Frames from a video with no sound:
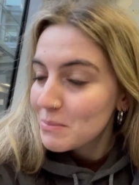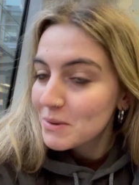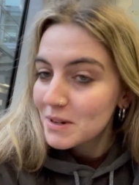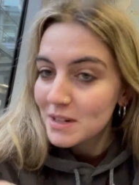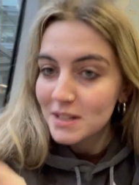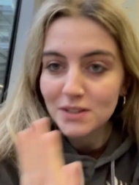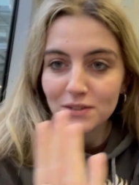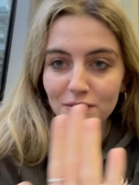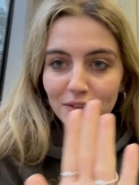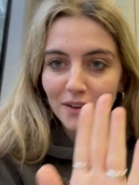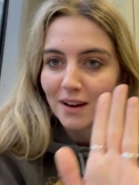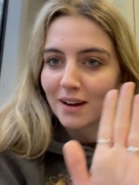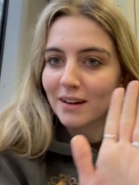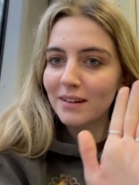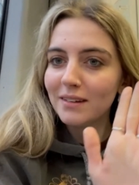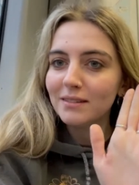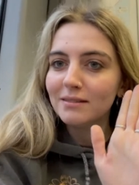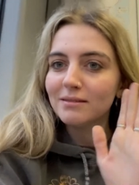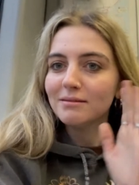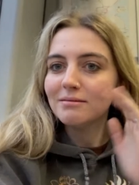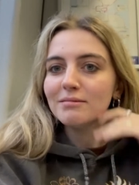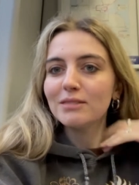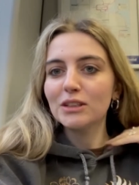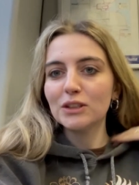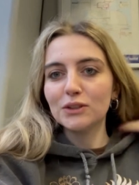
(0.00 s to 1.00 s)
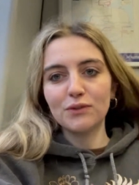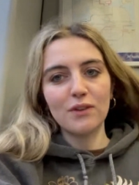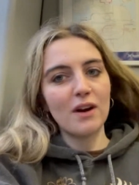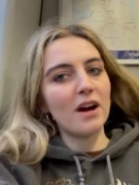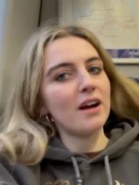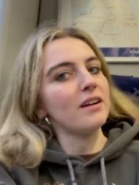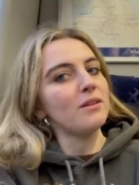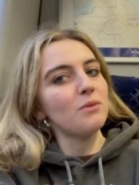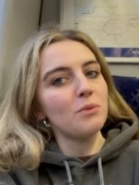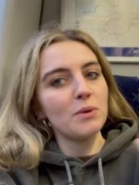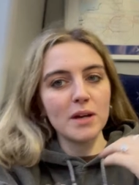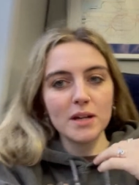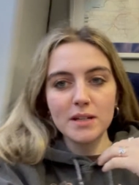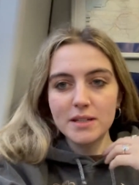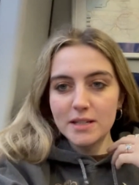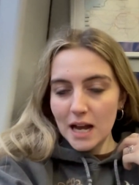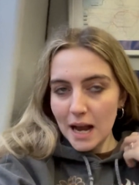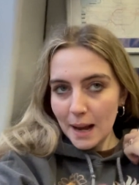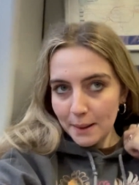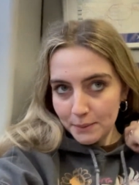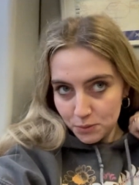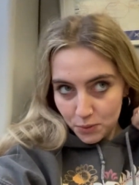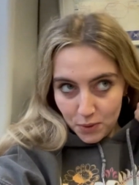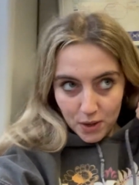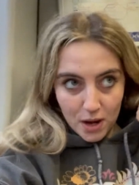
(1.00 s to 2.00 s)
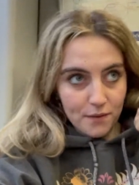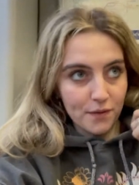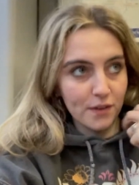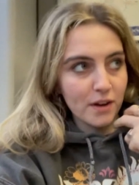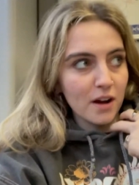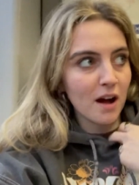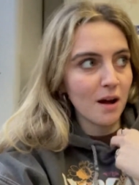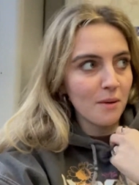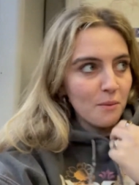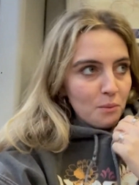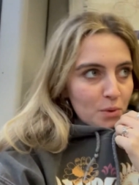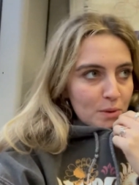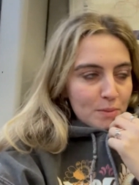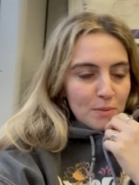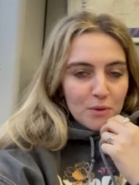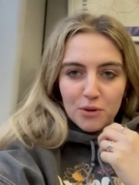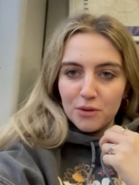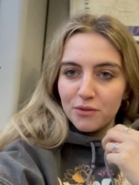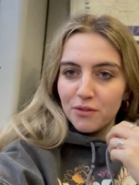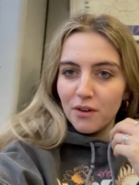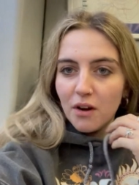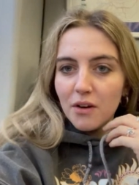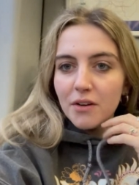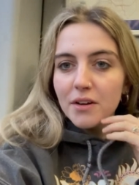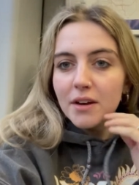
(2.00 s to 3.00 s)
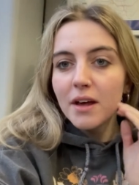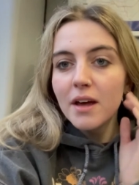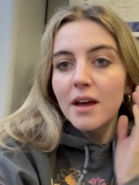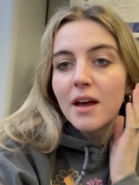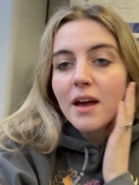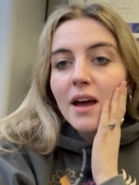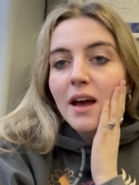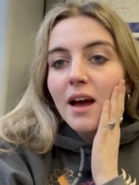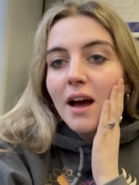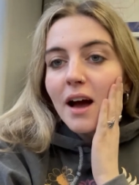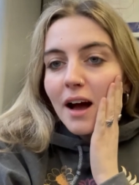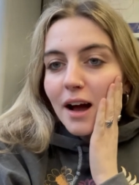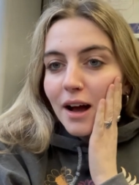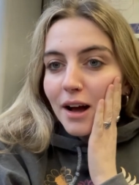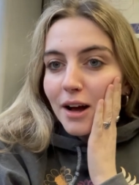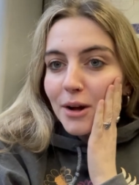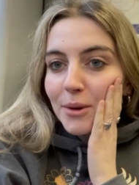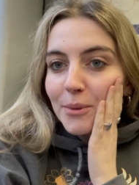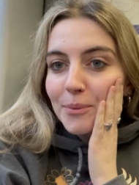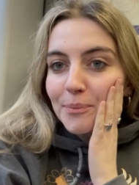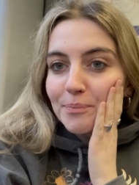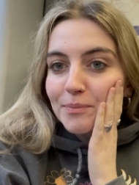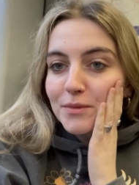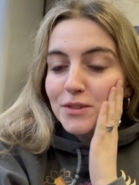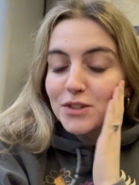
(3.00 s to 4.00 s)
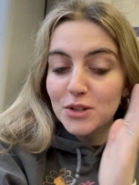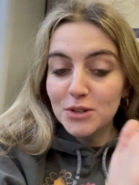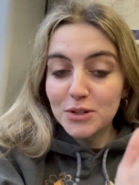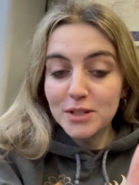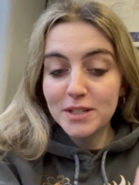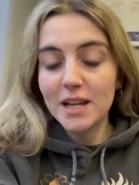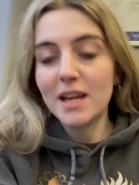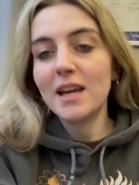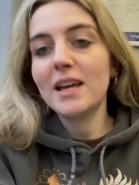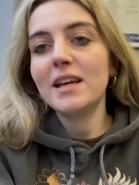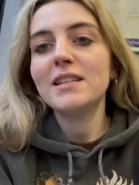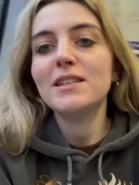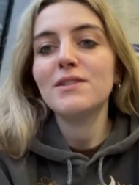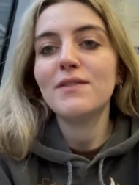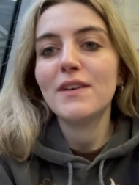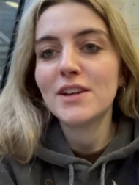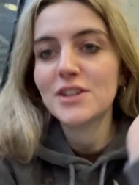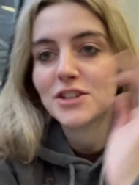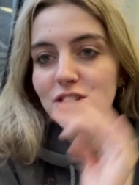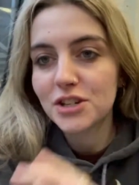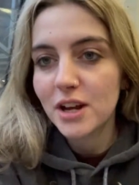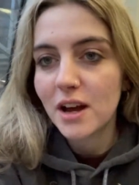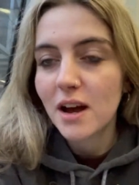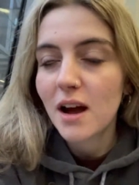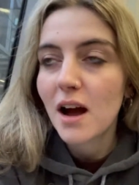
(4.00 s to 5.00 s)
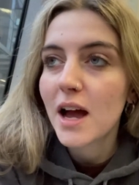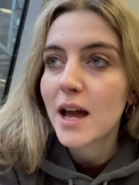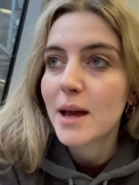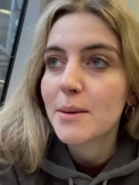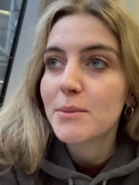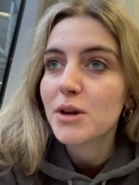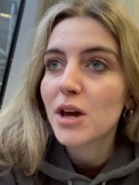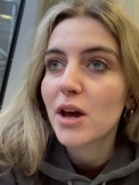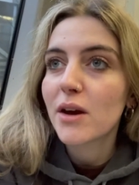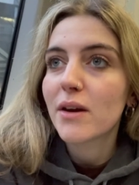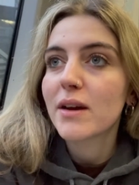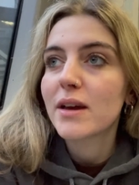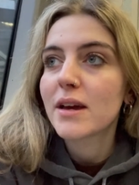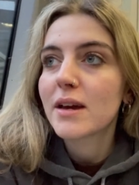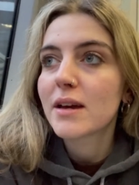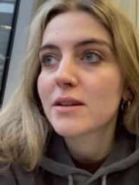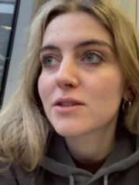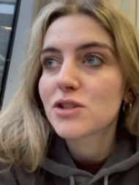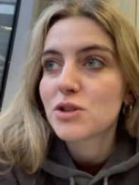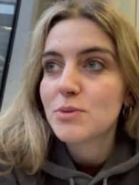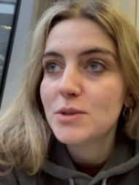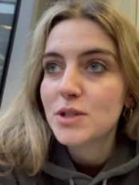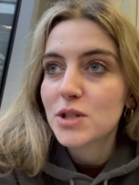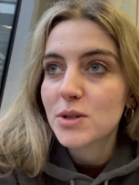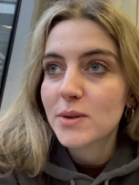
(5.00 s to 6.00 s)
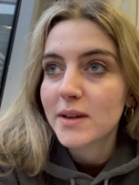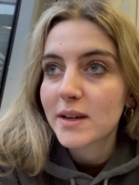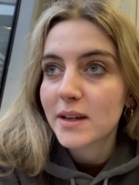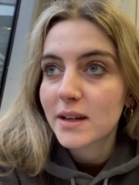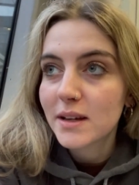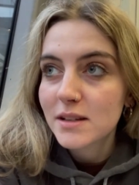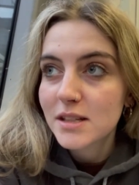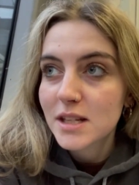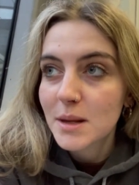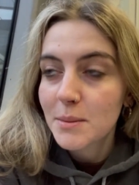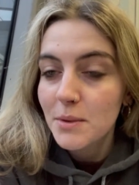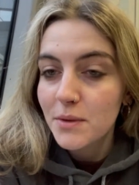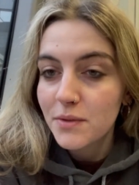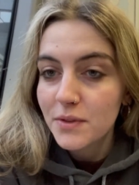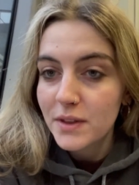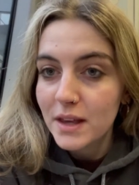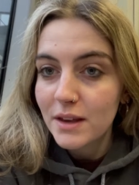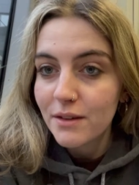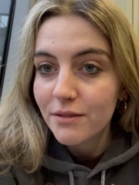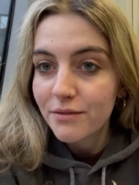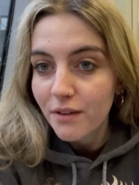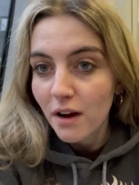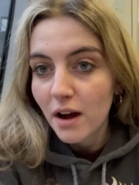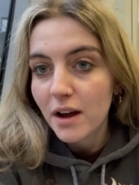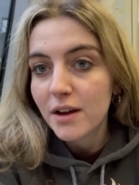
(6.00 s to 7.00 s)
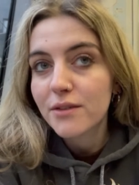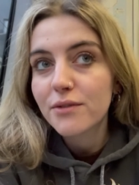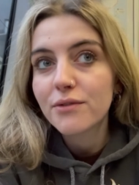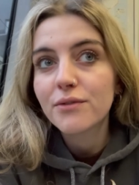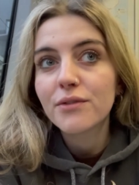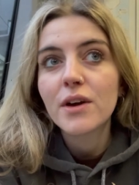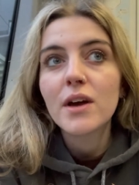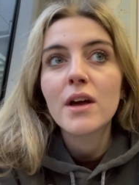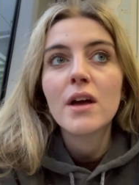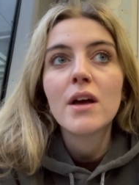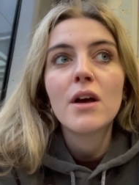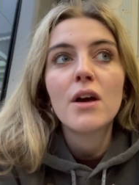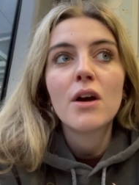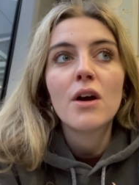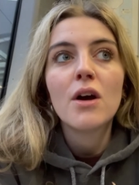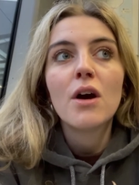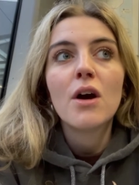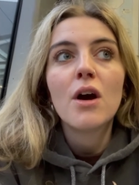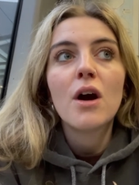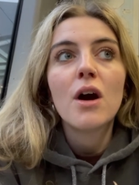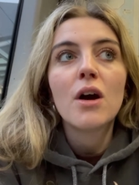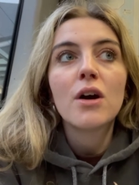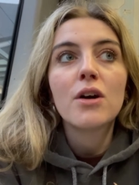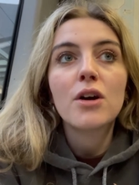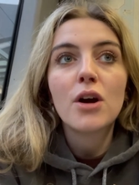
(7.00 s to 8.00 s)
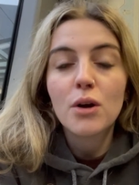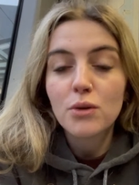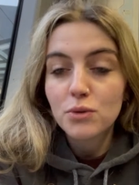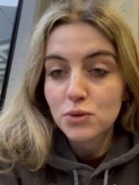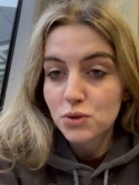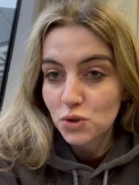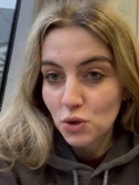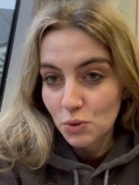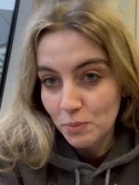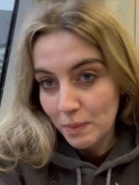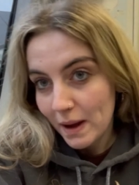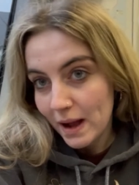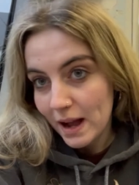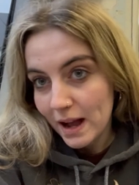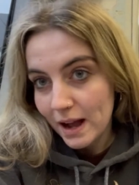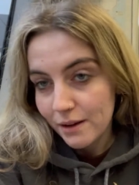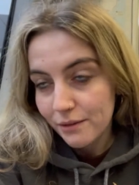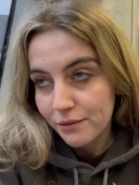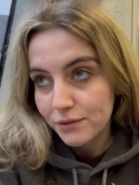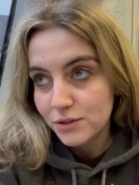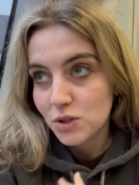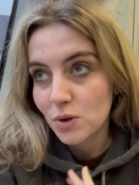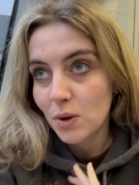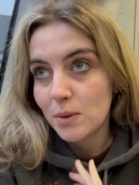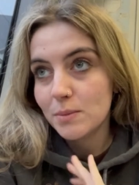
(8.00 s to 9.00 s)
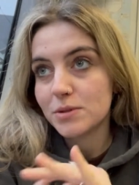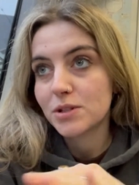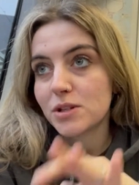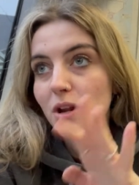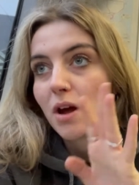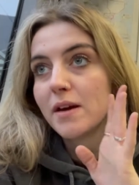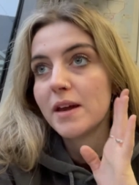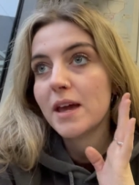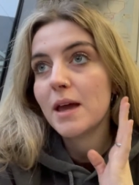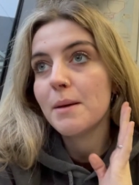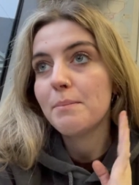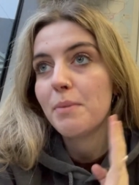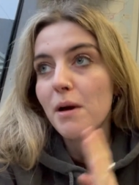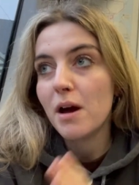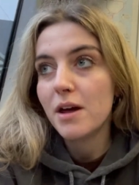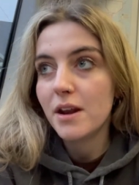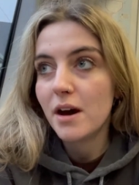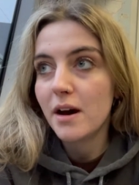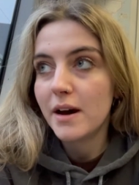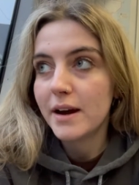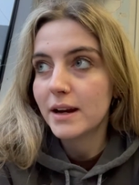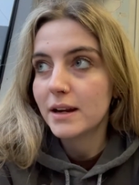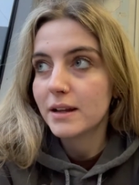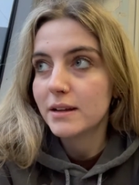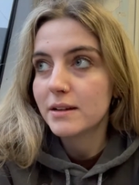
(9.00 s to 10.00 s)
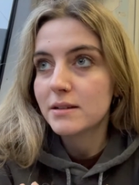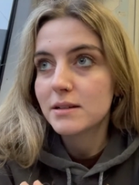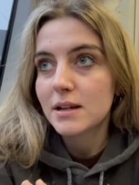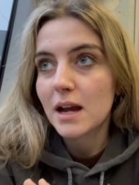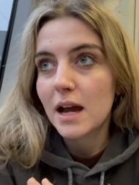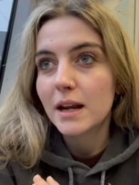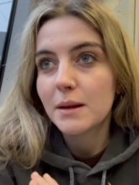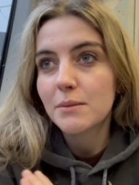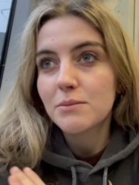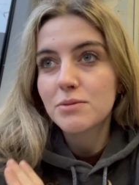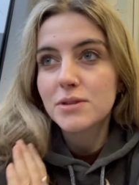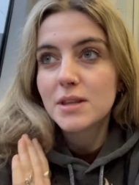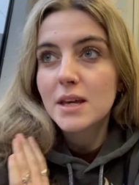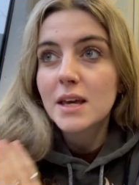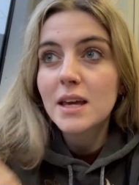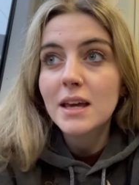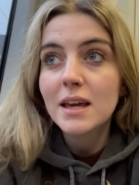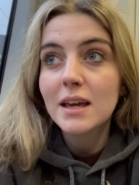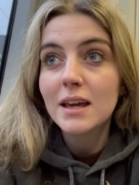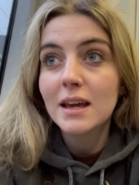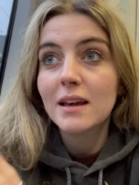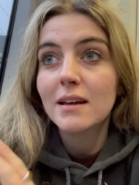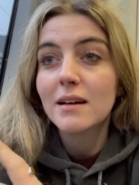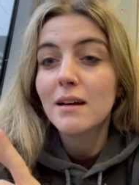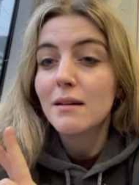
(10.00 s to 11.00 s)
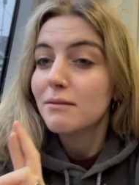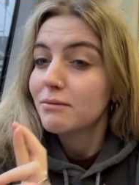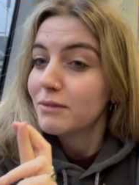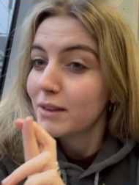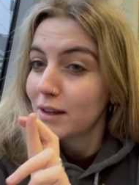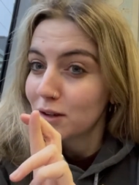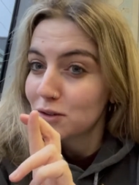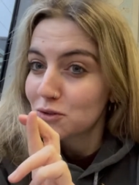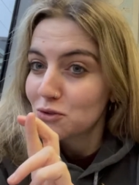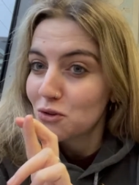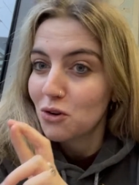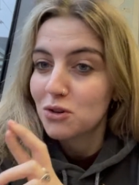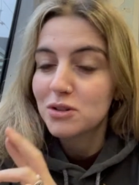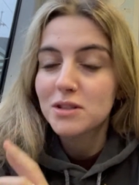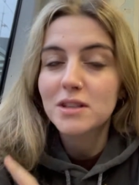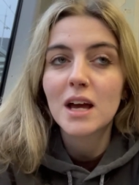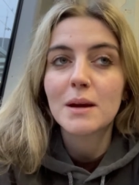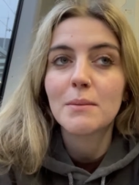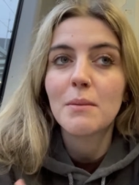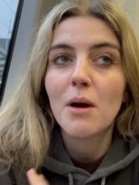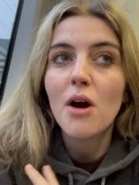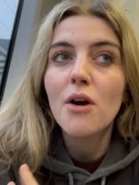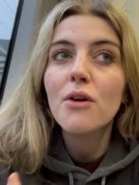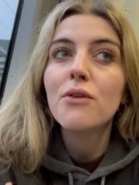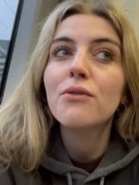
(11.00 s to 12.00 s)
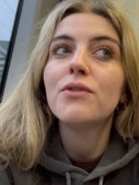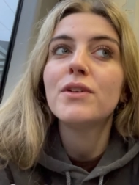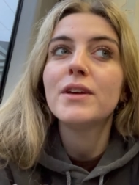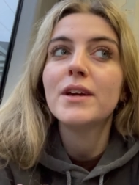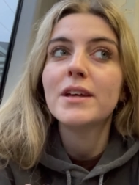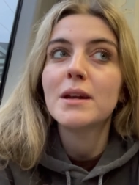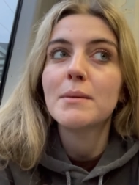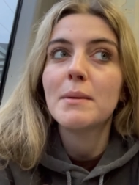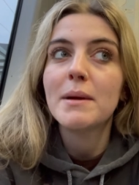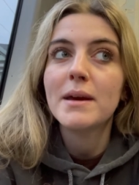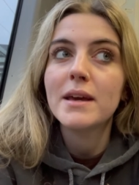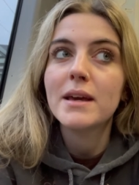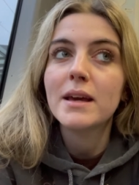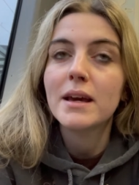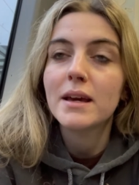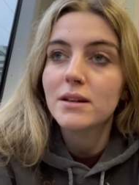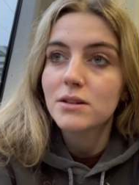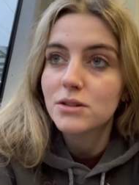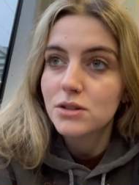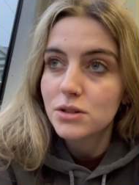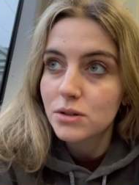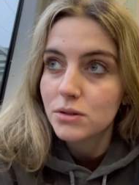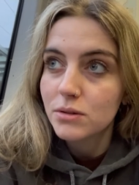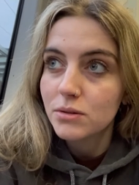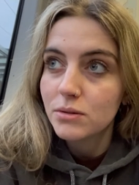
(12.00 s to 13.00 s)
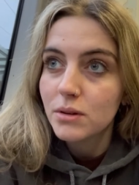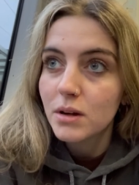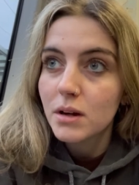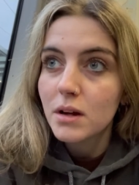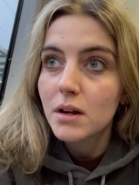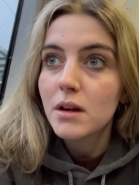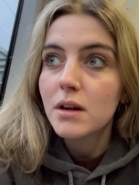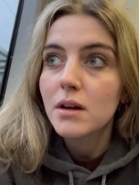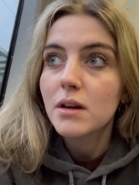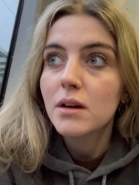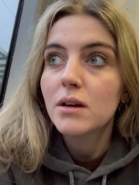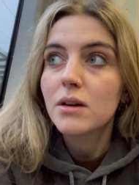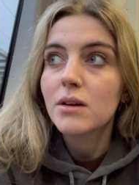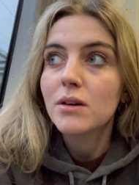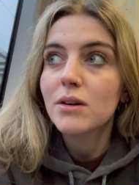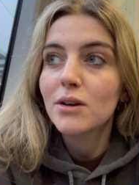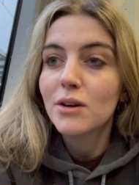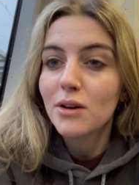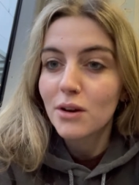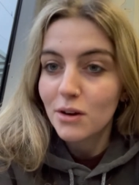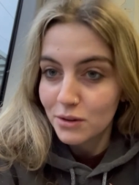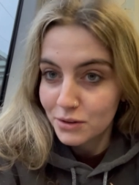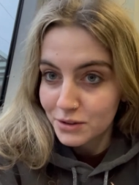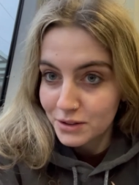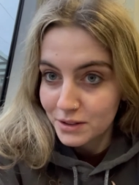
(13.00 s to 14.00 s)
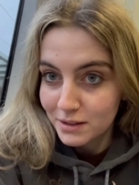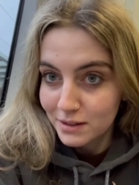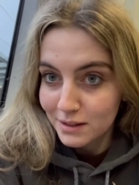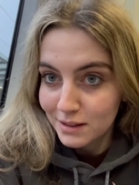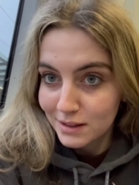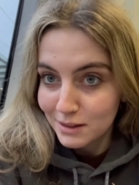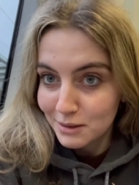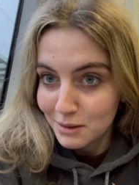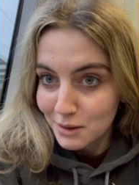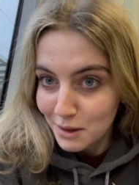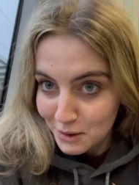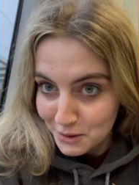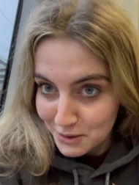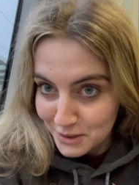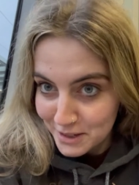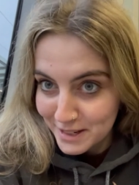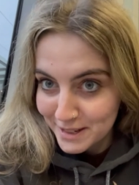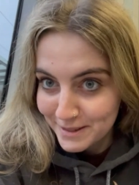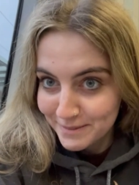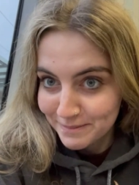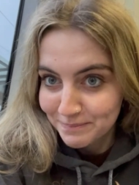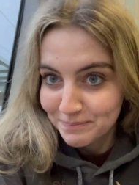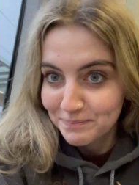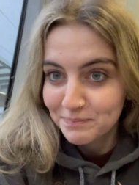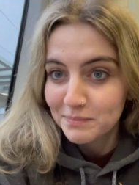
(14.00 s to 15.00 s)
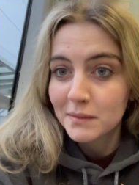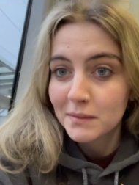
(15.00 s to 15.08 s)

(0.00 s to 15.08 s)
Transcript: but it's fine it's fine we adapt we overcome we move on um, so today's adventure I am going to be doing some of the Fife coastal path so I'm starting at Burntisland and I'm thinking fingers crossed that I'm hopefully going to make it to Cod Coddy